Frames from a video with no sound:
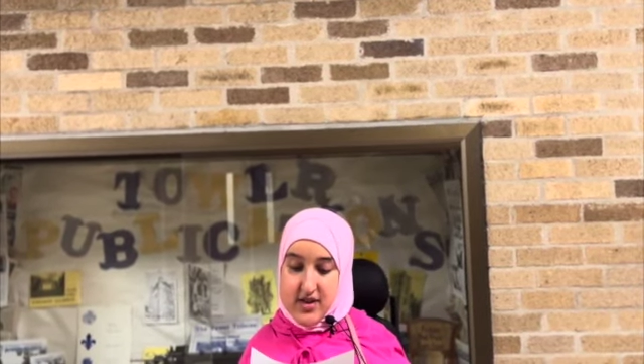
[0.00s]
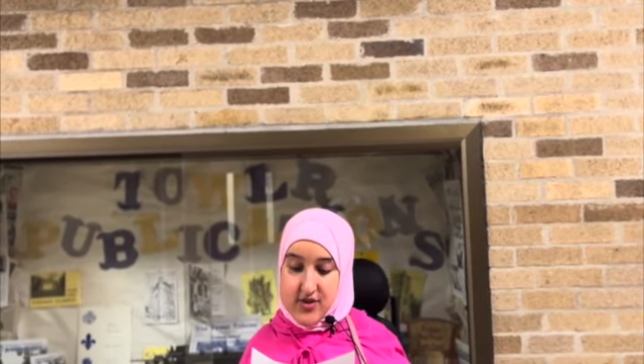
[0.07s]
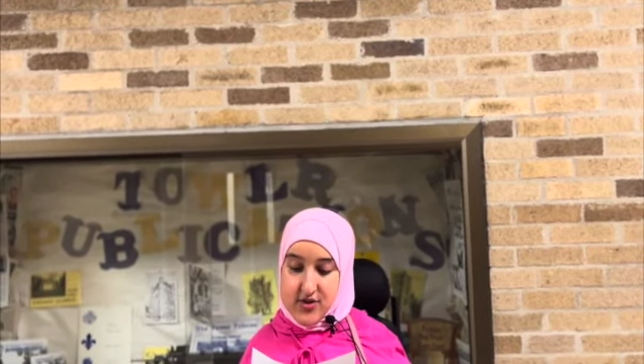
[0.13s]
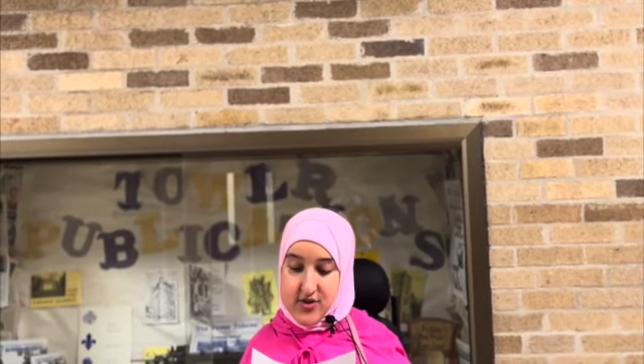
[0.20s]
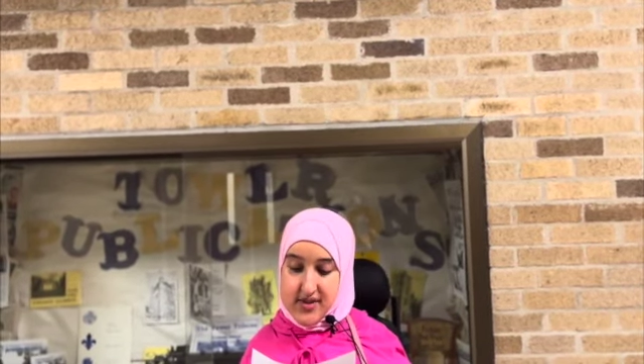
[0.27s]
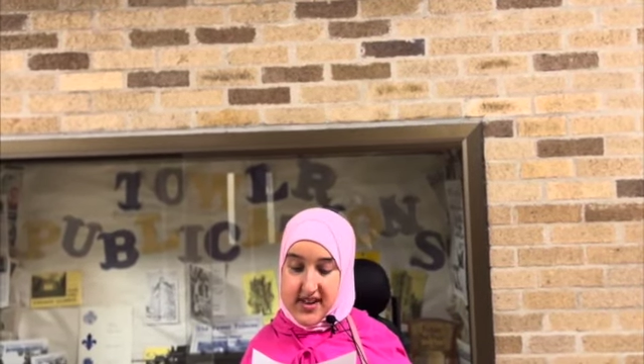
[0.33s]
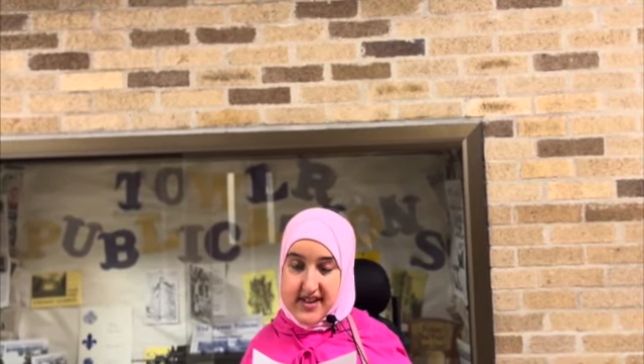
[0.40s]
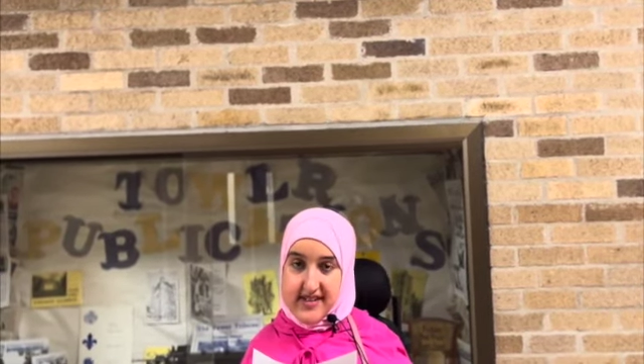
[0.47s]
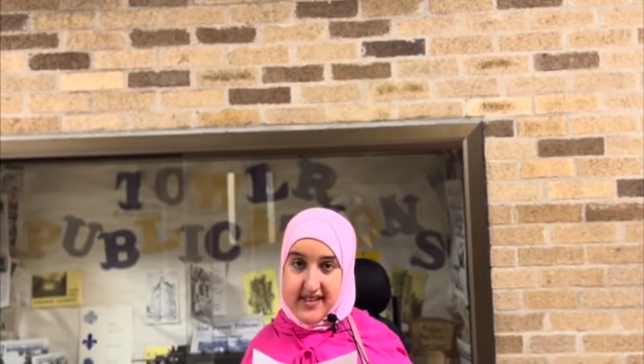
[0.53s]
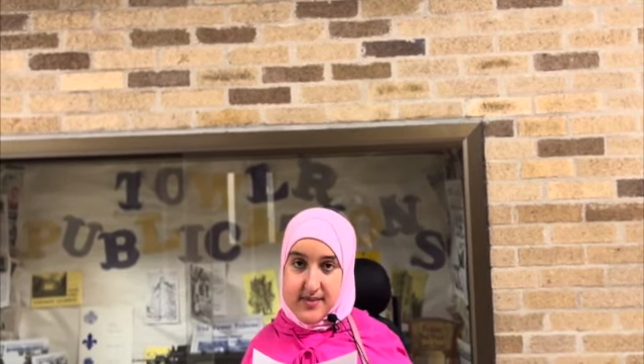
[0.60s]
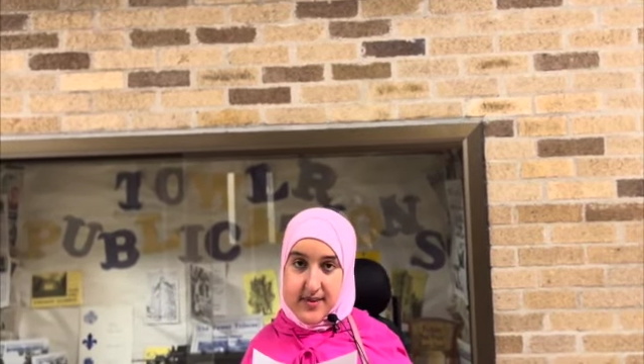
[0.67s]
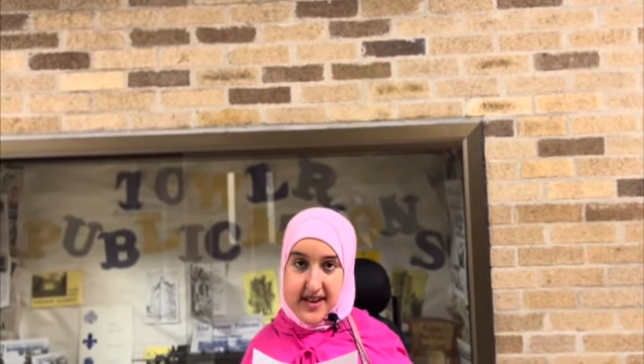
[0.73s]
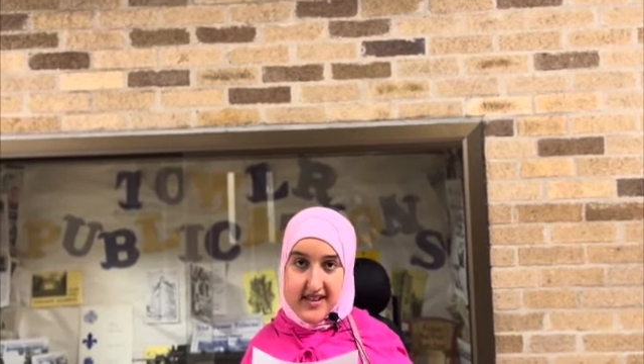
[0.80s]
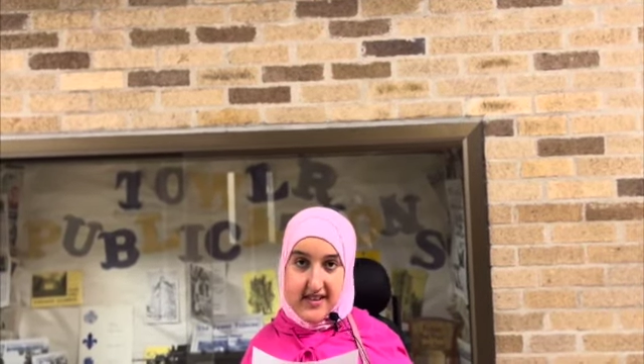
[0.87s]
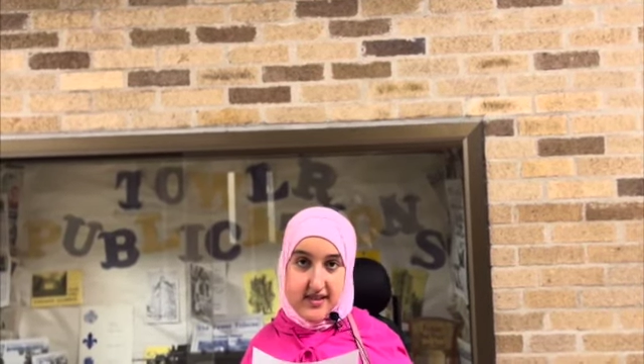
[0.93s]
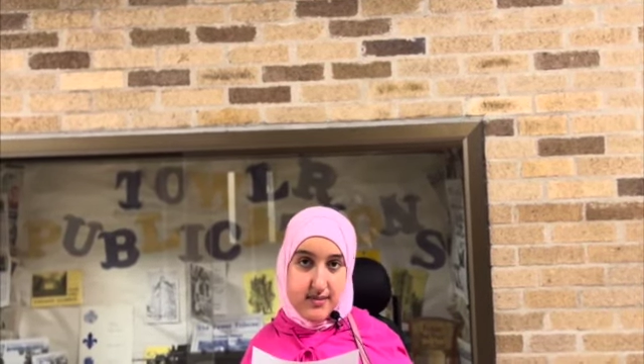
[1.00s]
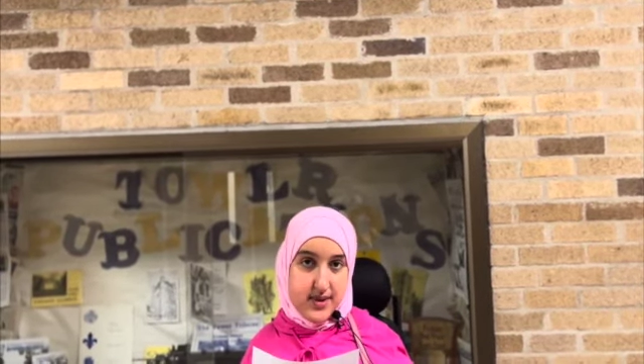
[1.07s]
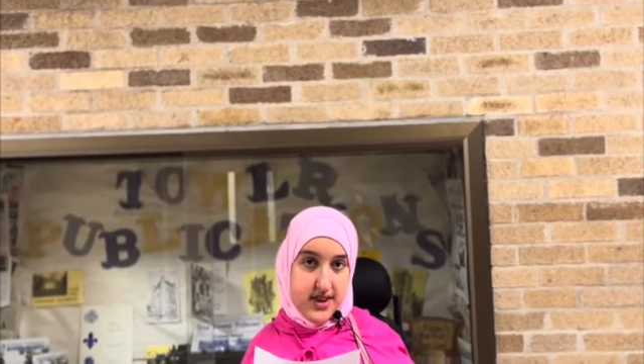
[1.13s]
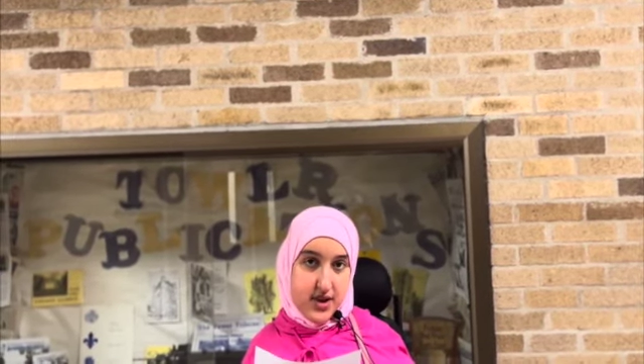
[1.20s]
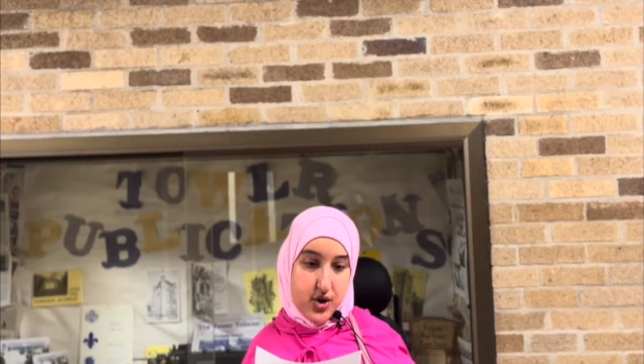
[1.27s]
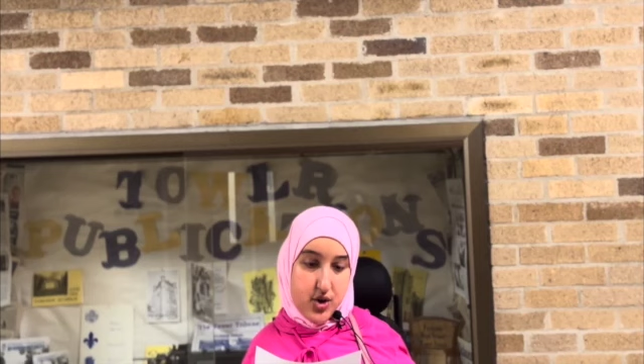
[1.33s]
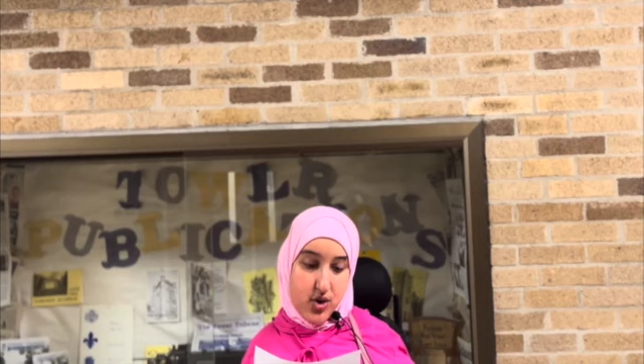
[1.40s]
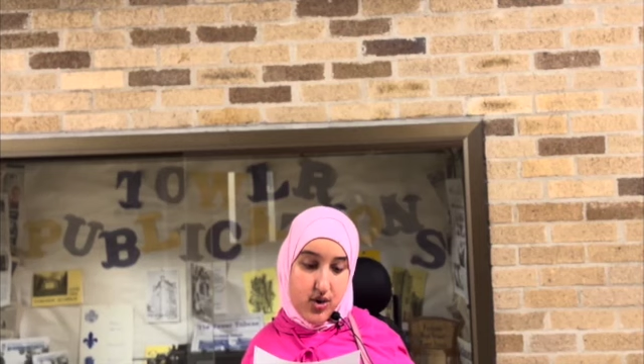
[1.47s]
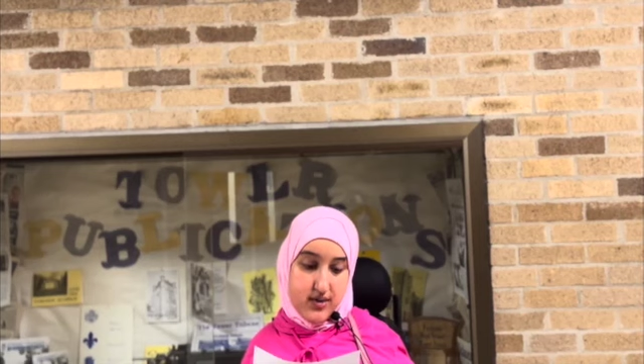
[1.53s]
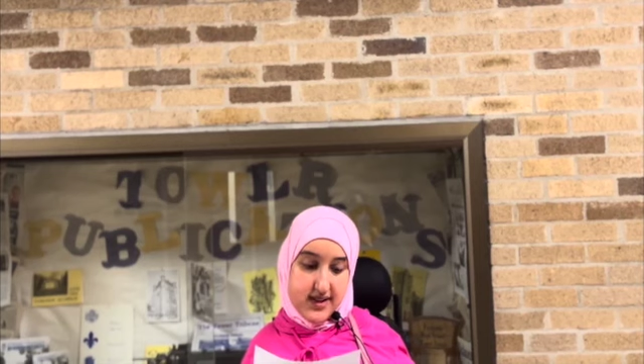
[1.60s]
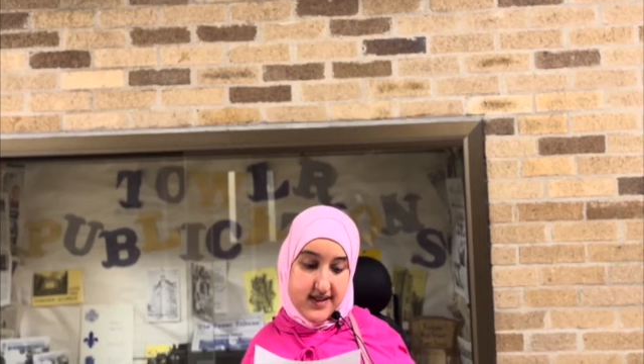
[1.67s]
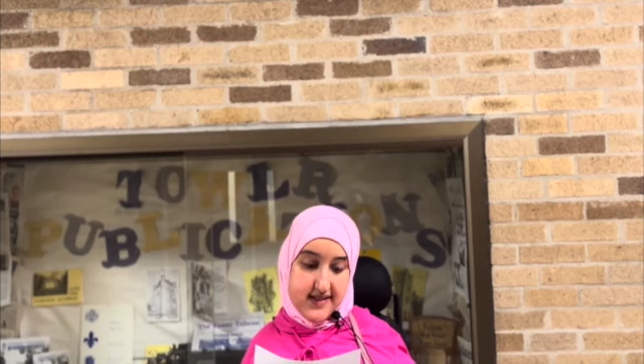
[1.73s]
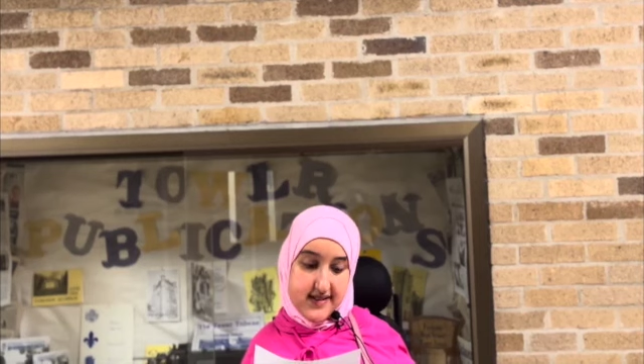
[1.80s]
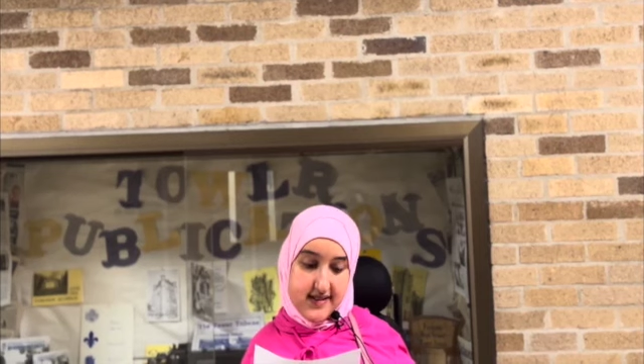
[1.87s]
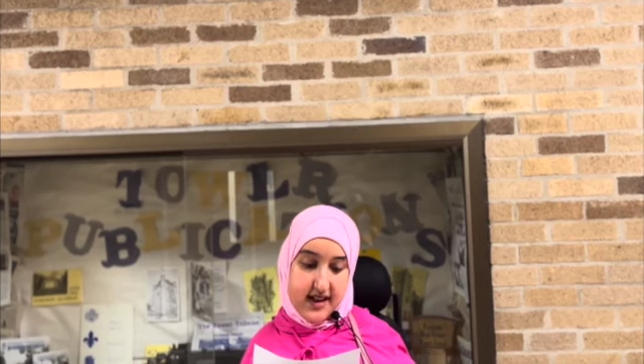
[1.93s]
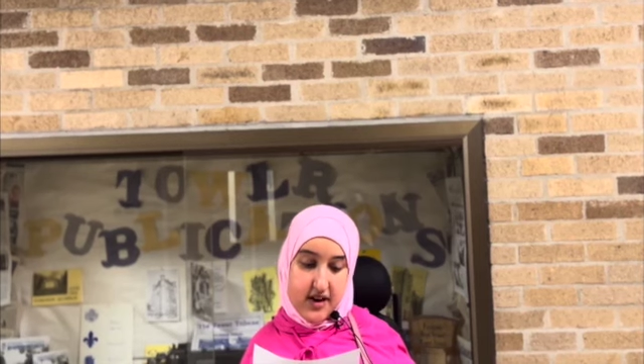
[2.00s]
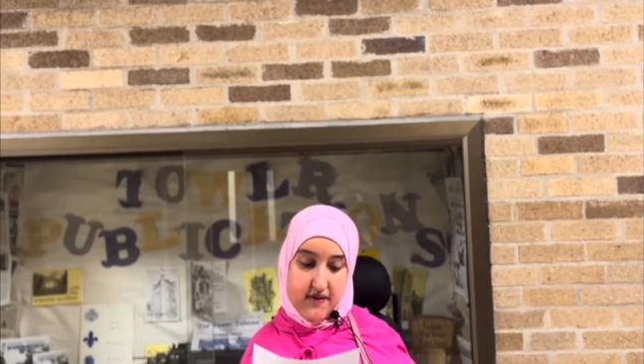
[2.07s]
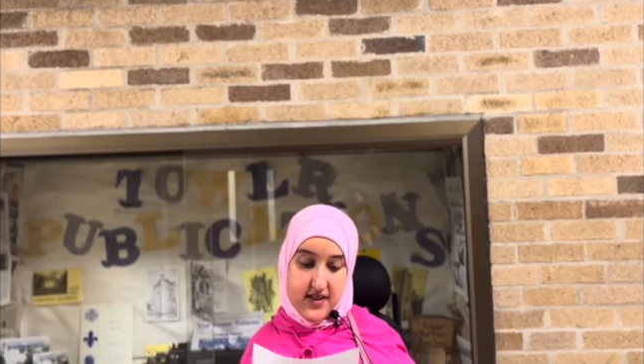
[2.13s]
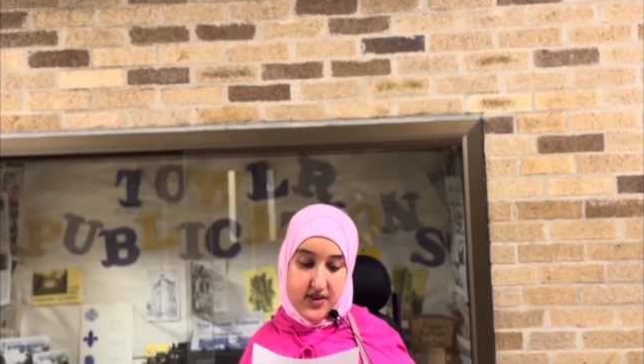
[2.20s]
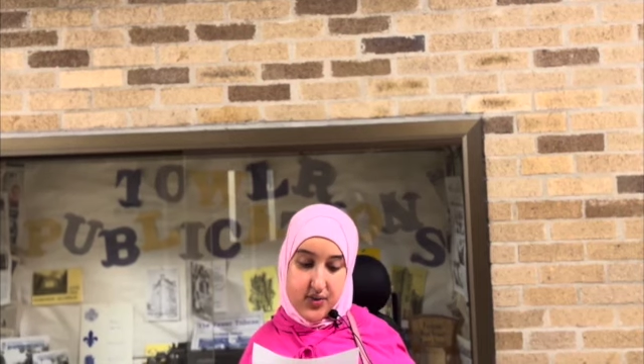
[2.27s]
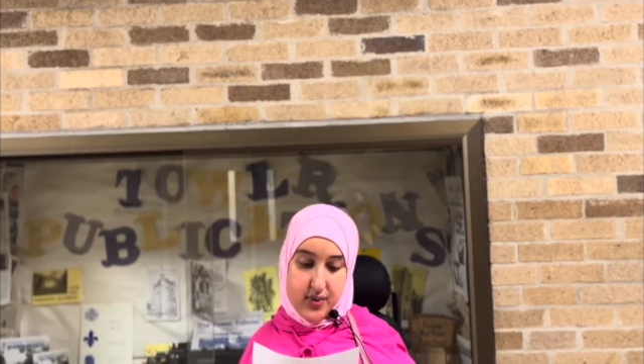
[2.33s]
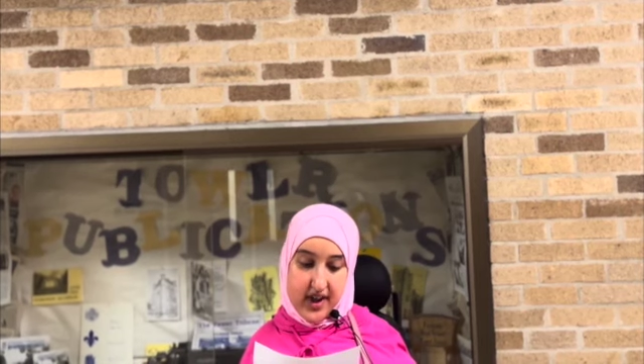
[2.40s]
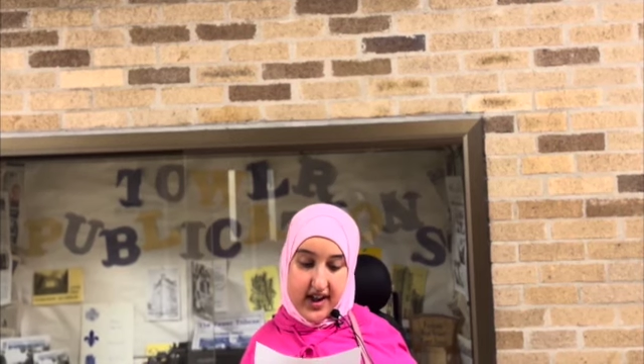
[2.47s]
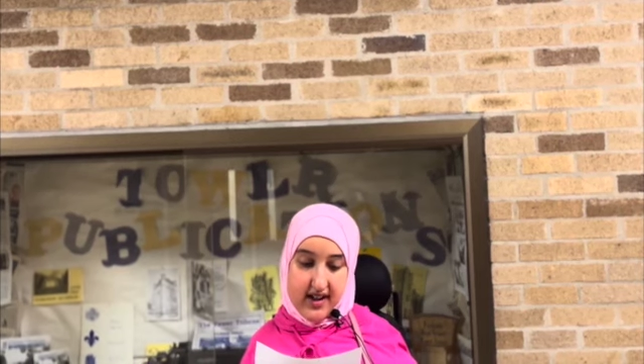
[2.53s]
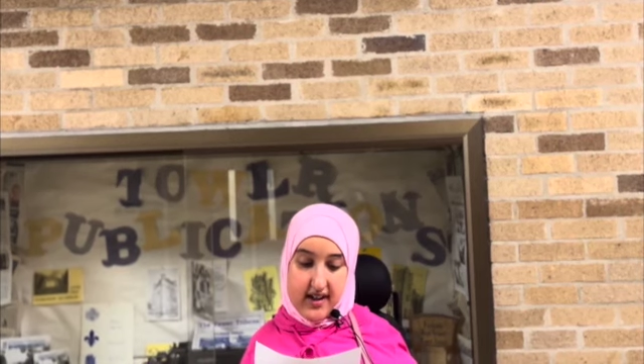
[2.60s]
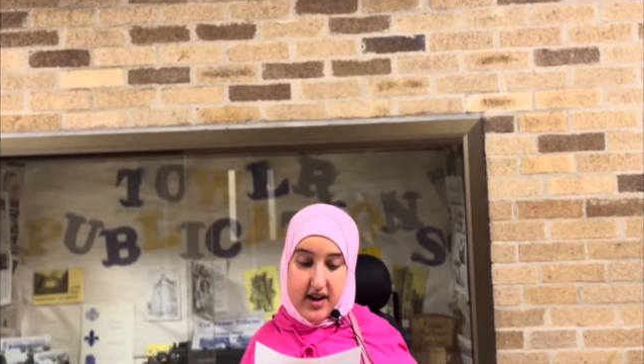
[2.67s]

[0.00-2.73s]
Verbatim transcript: Tuesday is expected to be the coldest day of this week,